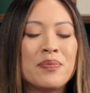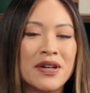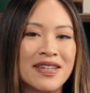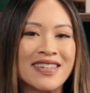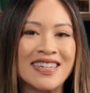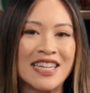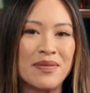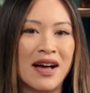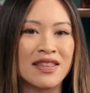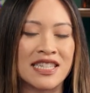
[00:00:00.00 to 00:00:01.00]
Building an
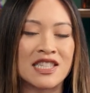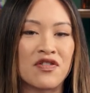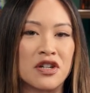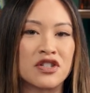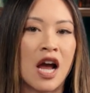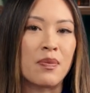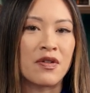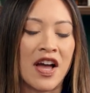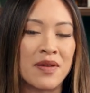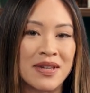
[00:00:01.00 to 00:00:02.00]
email list for a
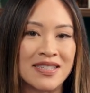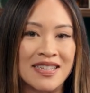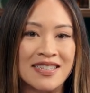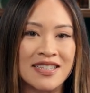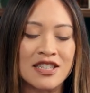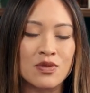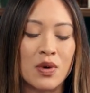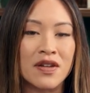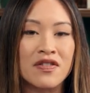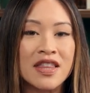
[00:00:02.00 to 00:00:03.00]
Shopify business is
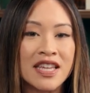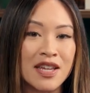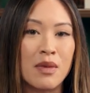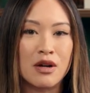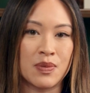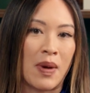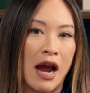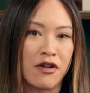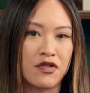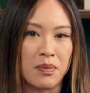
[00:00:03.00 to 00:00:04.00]
one of the most
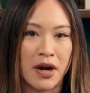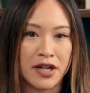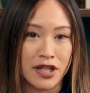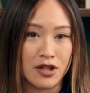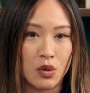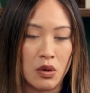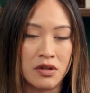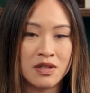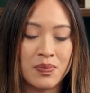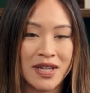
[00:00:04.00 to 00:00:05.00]
powerful marketing
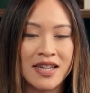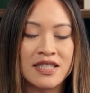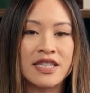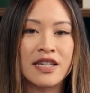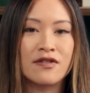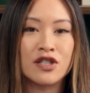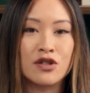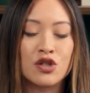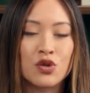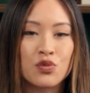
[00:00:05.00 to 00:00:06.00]
tools because it gives
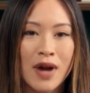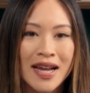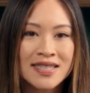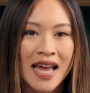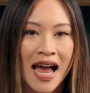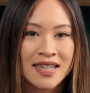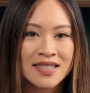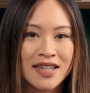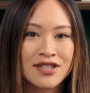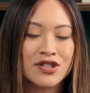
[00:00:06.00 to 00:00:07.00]
you direct
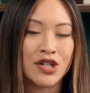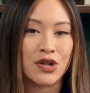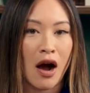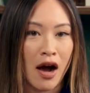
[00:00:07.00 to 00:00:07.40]
access to your